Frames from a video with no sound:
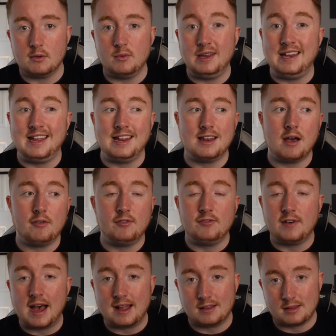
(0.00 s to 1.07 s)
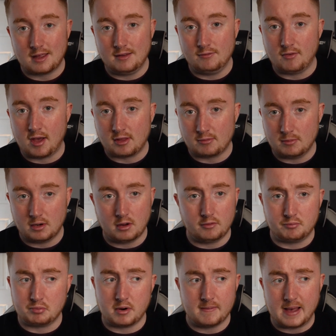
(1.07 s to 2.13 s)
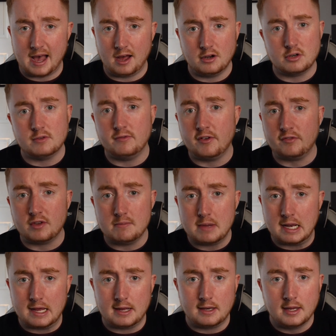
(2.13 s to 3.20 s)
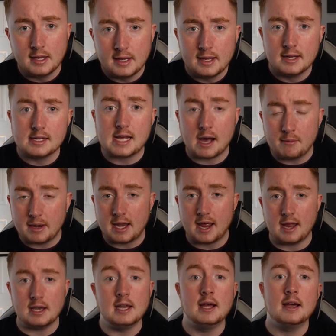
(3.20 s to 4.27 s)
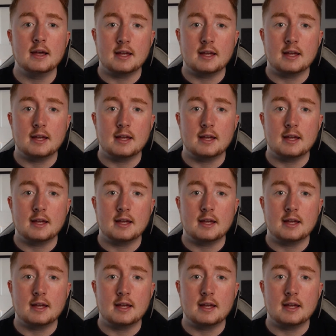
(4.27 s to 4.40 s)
we need a fat investment of probably about 150 million coming in,